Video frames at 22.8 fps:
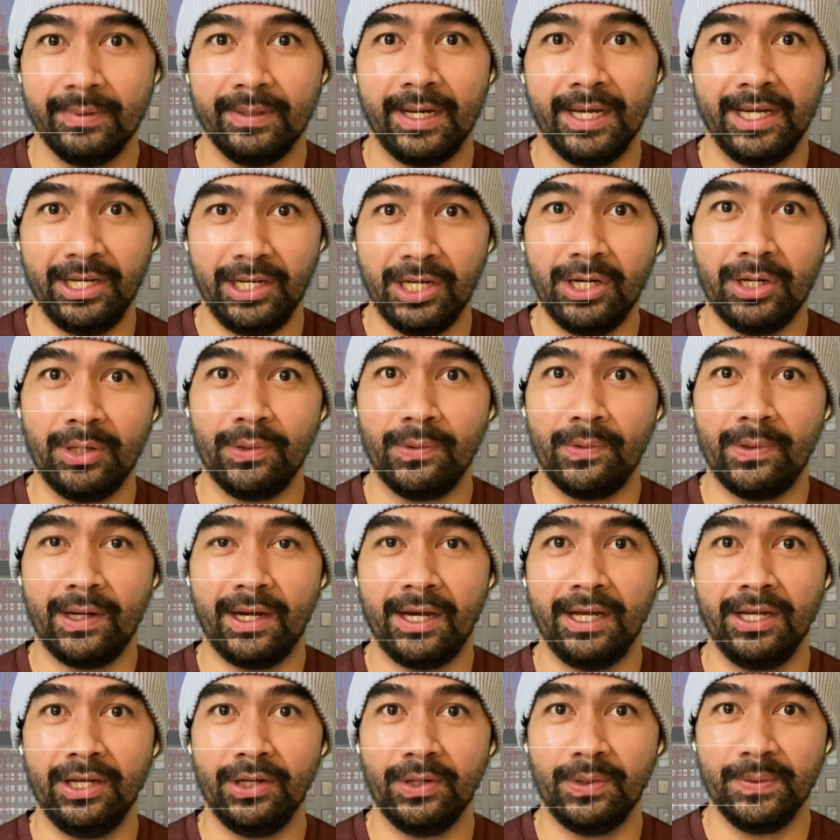I
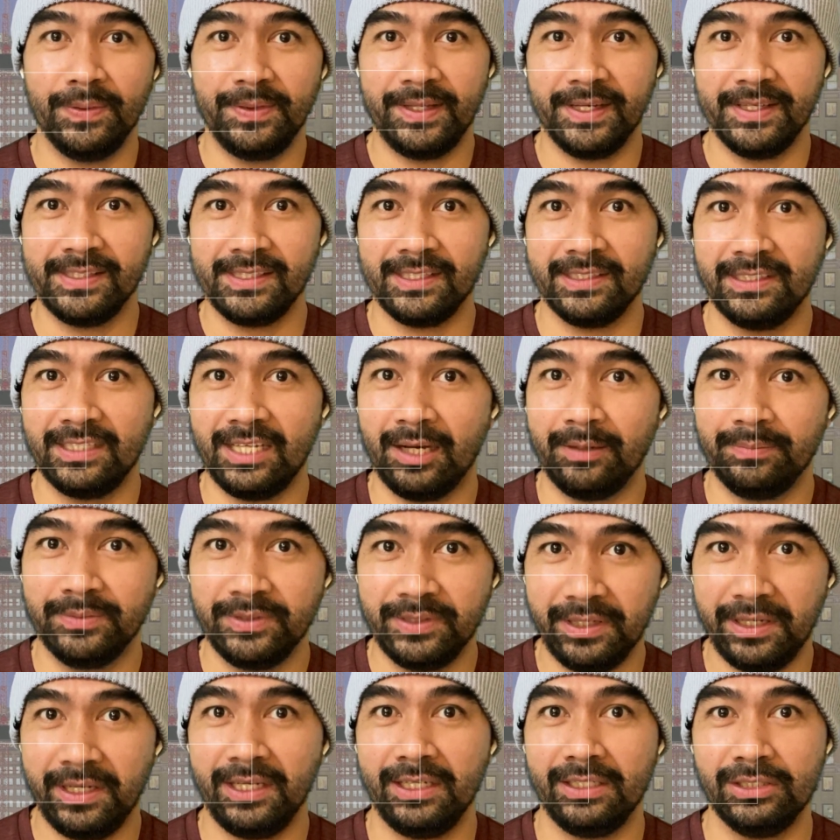know that's a tough
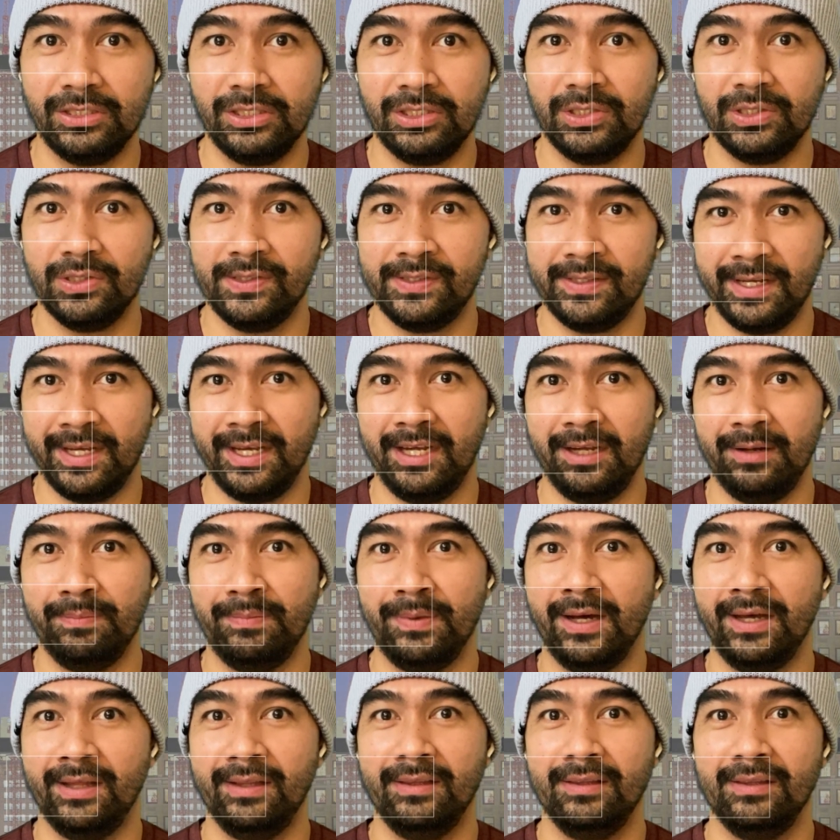thing to say,
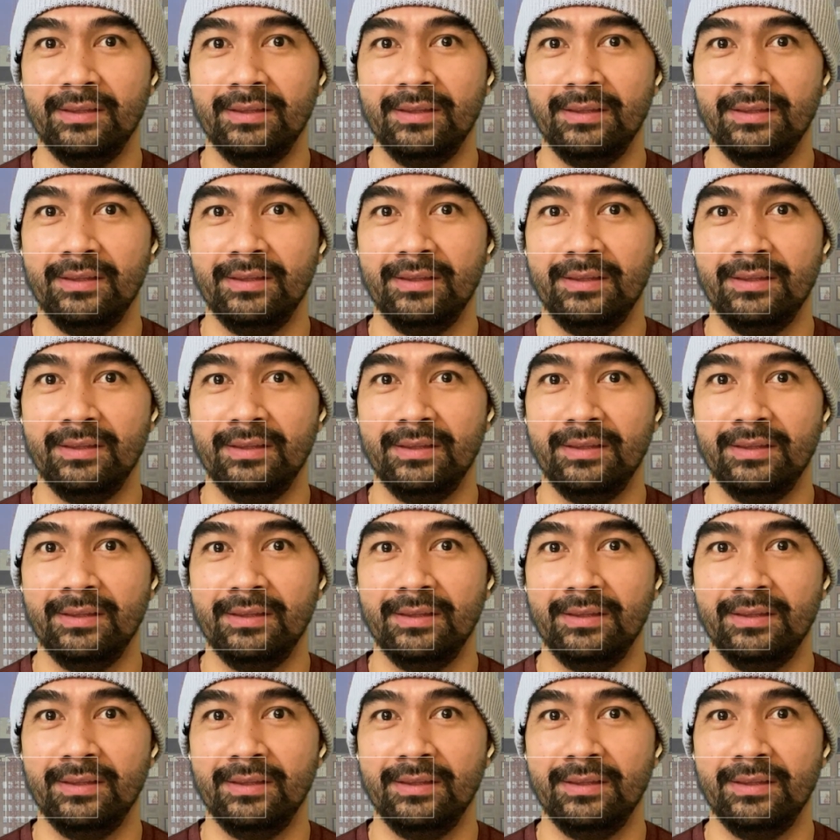but